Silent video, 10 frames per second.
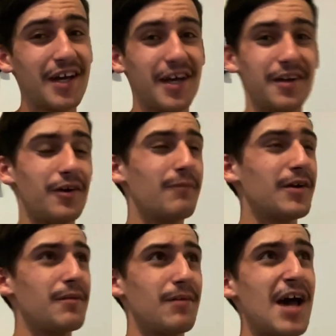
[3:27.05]
And I'm
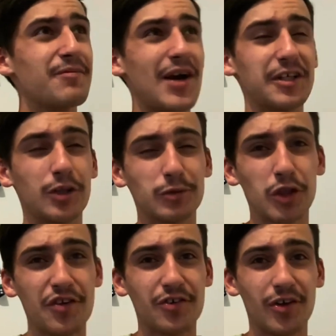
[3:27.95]
going to, as my anytime
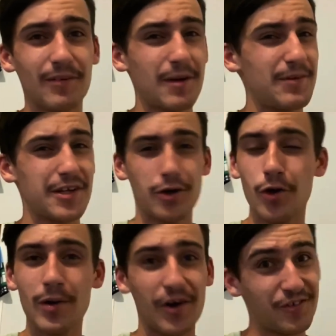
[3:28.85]
try scorer, I'm going to pick
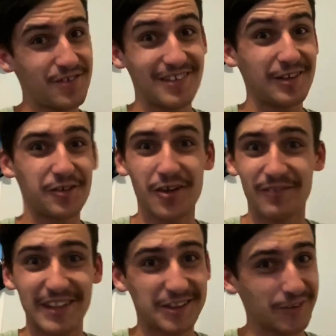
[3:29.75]
who else? Latrell
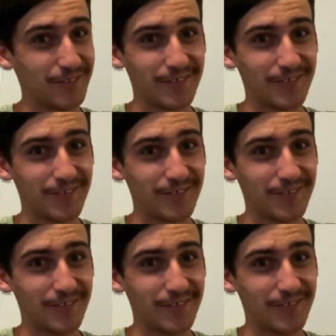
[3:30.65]
Mitchell.